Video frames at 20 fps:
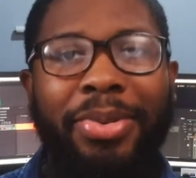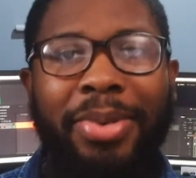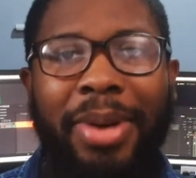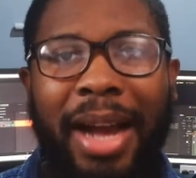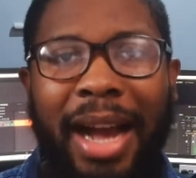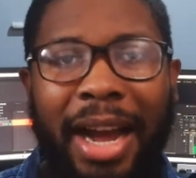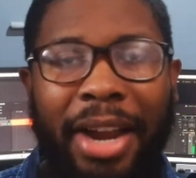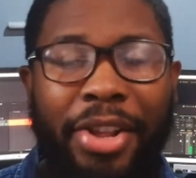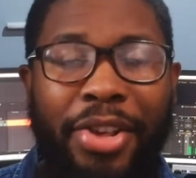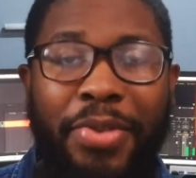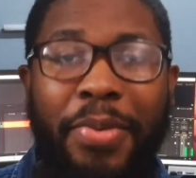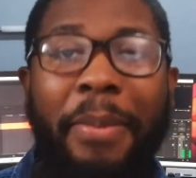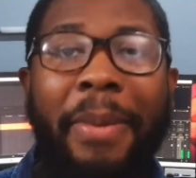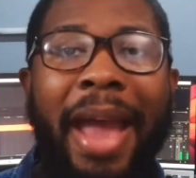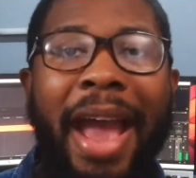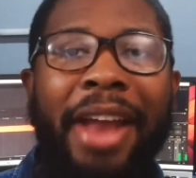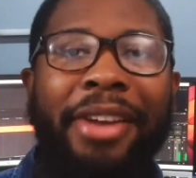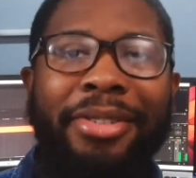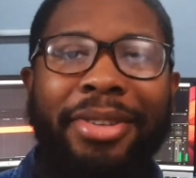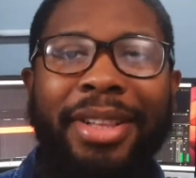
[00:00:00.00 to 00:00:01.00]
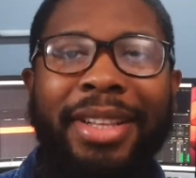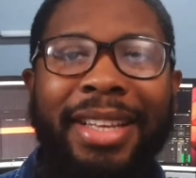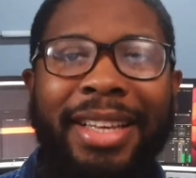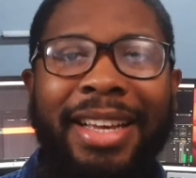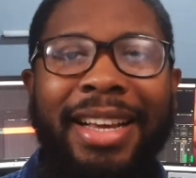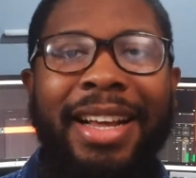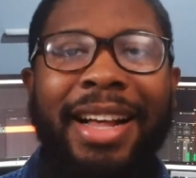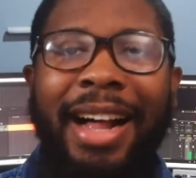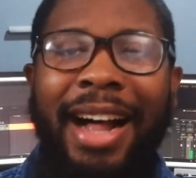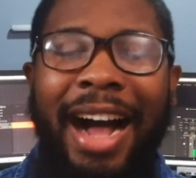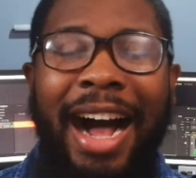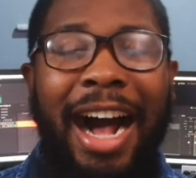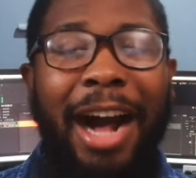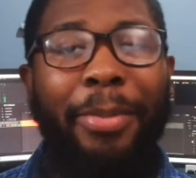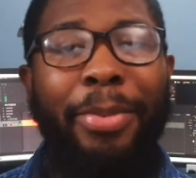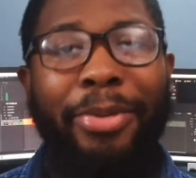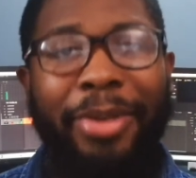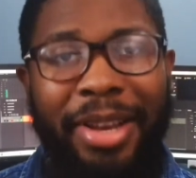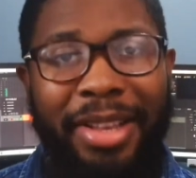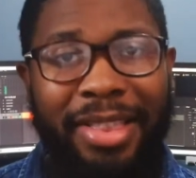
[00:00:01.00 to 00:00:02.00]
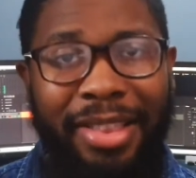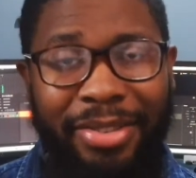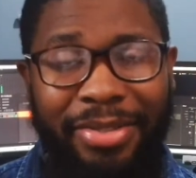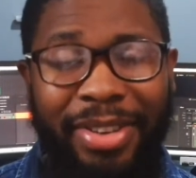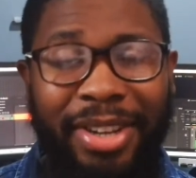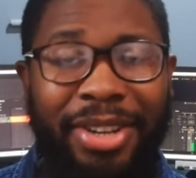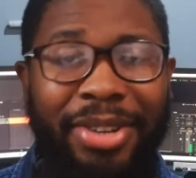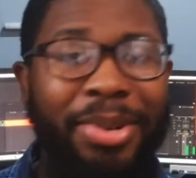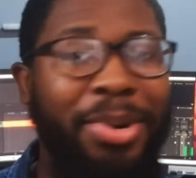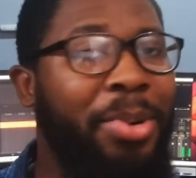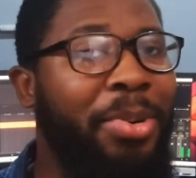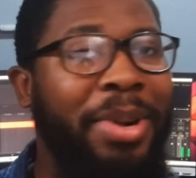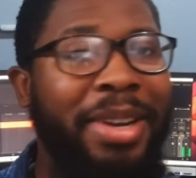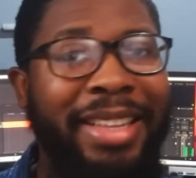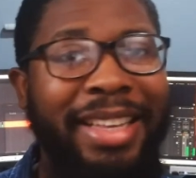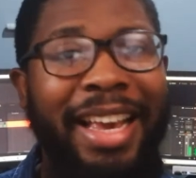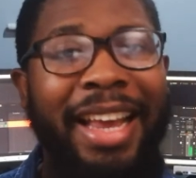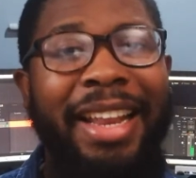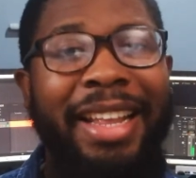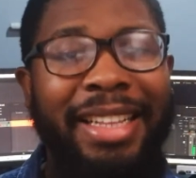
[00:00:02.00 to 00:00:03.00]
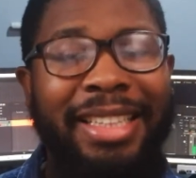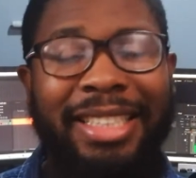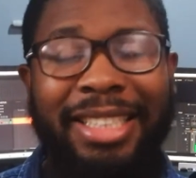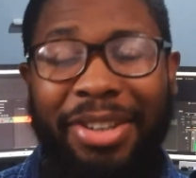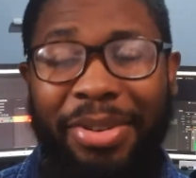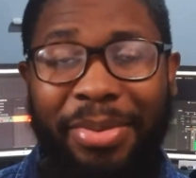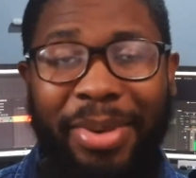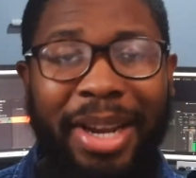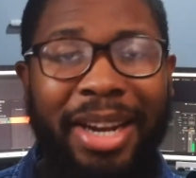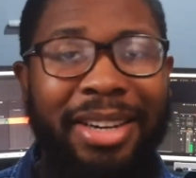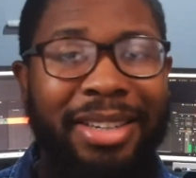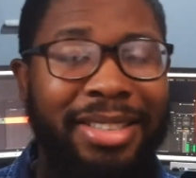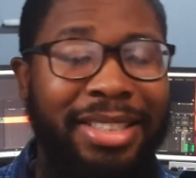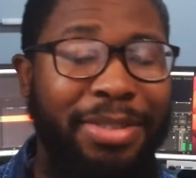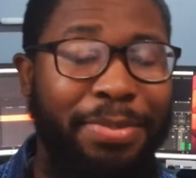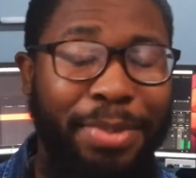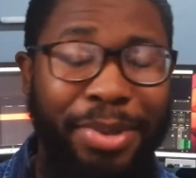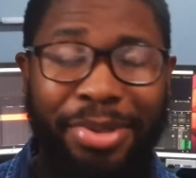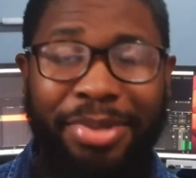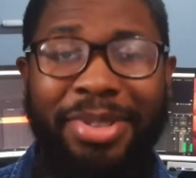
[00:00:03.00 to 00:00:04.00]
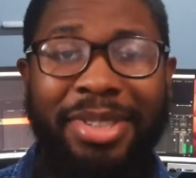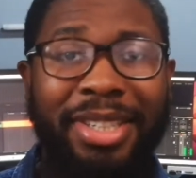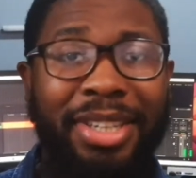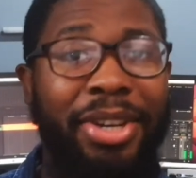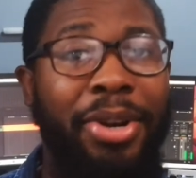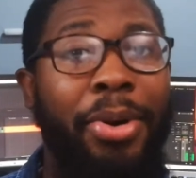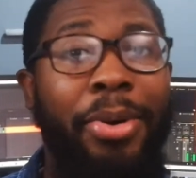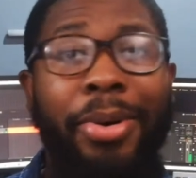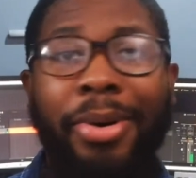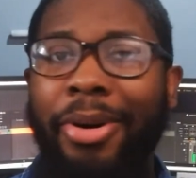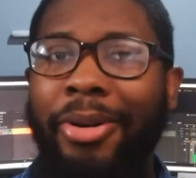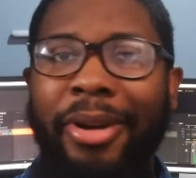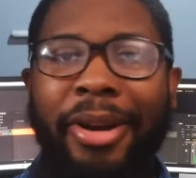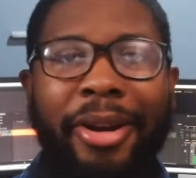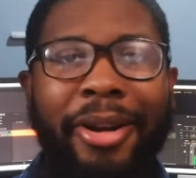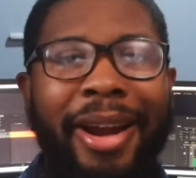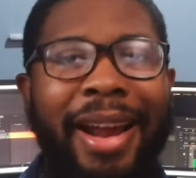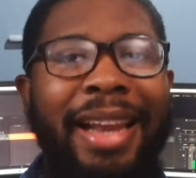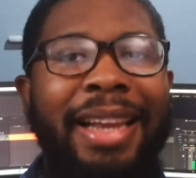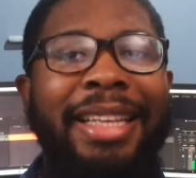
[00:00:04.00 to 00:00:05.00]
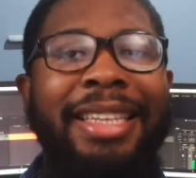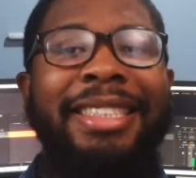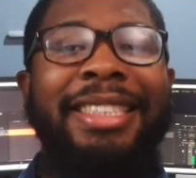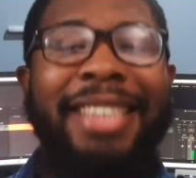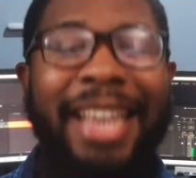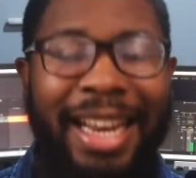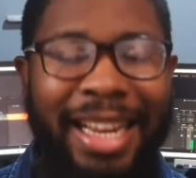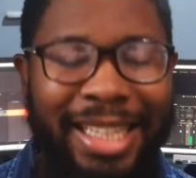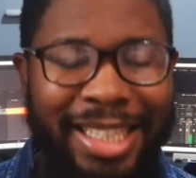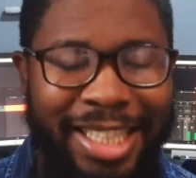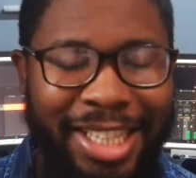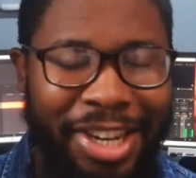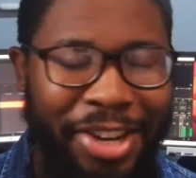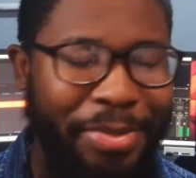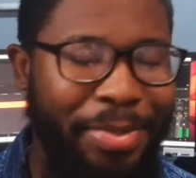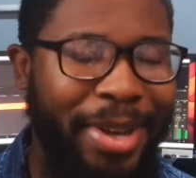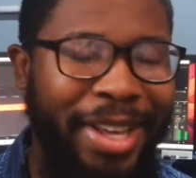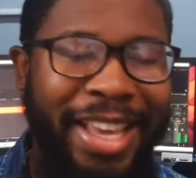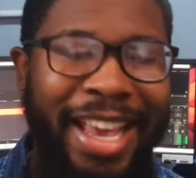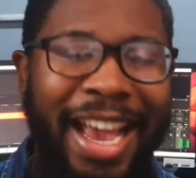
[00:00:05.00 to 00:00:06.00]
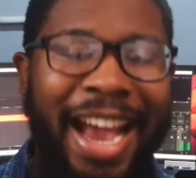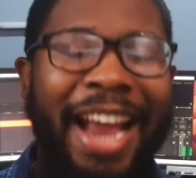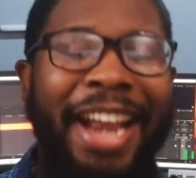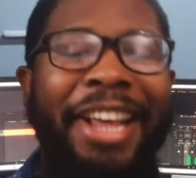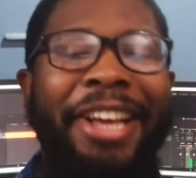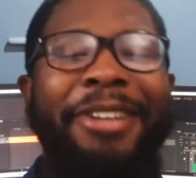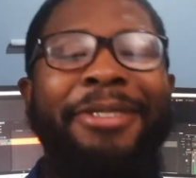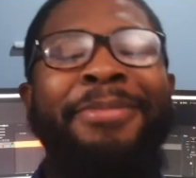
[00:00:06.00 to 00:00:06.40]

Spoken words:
How do you manually operate the vehicle and get it to where it's supposed to go, or at least get it to a mechanic?